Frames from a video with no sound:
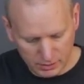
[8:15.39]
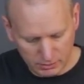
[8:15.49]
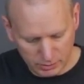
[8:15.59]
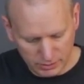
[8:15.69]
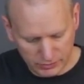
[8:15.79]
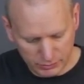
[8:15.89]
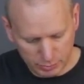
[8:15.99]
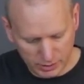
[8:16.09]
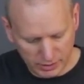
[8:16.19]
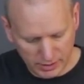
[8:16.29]
And we're going to
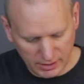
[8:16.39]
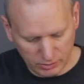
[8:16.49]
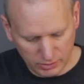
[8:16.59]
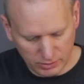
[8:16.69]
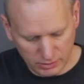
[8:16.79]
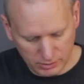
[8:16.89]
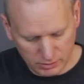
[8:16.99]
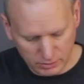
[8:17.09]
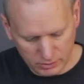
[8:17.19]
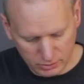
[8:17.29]
spread it out
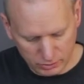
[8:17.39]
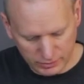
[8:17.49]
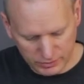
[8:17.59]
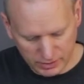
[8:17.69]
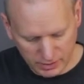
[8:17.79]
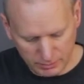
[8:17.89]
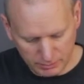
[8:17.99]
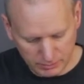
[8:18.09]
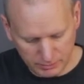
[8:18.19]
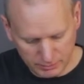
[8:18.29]
over
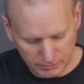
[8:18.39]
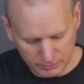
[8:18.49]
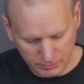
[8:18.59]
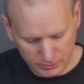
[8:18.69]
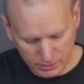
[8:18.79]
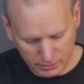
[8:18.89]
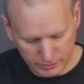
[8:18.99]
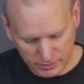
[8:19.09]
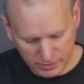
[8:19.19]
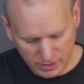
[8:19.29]
top
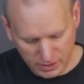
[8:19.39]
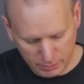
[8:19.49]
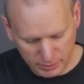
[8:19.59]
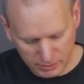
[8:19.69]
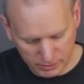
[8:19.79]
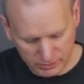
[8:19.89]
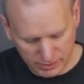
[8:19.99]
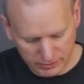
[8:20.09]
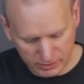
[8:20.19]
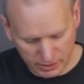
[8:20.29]
of the tape, because
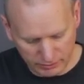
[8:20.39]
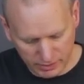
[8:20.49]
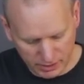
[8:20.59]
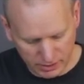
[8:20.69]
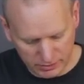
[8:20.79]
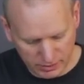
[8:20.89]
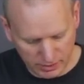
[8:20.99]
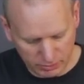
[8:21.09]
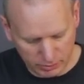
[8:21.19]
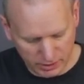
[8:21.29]
that's going to have the
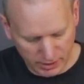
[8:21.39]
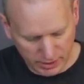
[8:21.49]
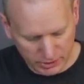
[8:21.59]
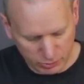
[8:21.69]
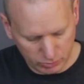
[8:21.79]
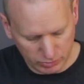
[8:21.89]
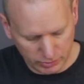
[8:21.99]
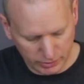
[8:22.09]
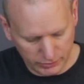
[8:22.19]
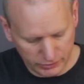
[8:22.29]
contact with the actual
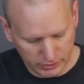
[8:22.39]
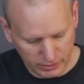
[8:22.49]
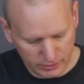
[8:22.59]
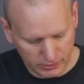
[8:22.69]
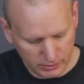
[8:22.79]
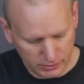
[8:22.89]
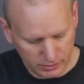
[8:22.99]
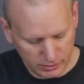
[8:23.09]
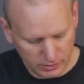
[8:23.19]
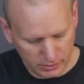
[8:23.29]
reel seat.
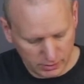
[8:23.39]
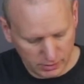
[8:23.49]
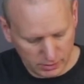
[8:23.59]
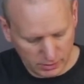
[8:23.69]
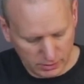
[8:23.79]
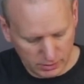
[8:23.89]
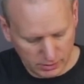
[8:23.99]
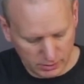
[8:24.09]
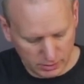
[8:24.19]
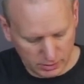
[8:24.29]

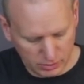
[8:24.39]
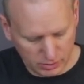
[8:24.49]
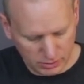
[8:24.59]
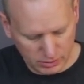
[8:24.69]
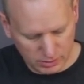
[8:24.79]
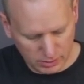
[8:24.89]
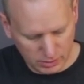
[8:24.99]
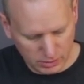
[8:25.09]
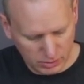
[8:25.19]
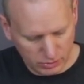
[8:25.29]
And go
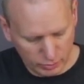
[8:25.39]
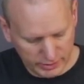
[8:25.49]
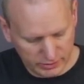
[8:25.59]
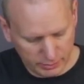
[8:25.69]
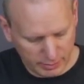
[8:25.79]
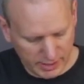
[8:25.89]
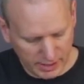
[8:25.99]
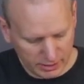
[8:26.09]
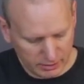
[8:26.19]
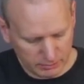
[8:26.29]
all the way to the
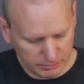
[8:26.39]
back.